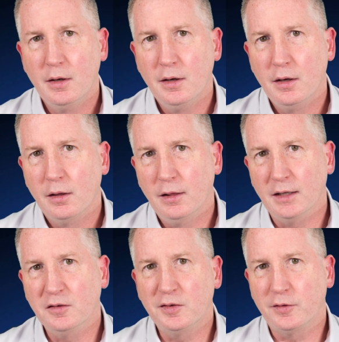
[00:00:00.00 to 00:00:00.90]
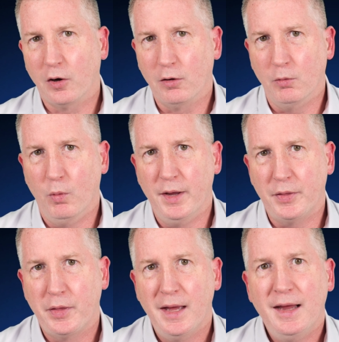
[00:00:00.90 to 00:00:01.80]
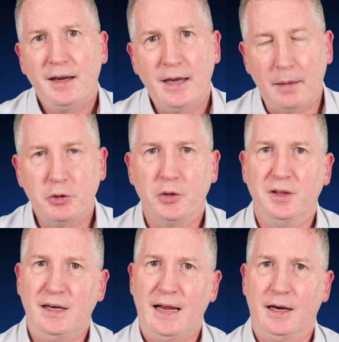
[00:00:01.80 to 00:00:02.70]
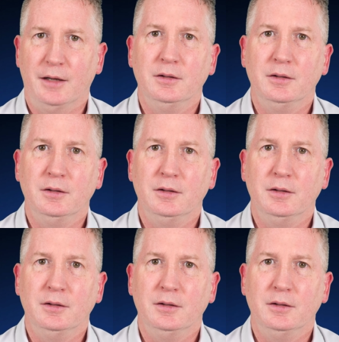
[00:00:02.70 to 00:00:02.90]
Let's start with capturing the data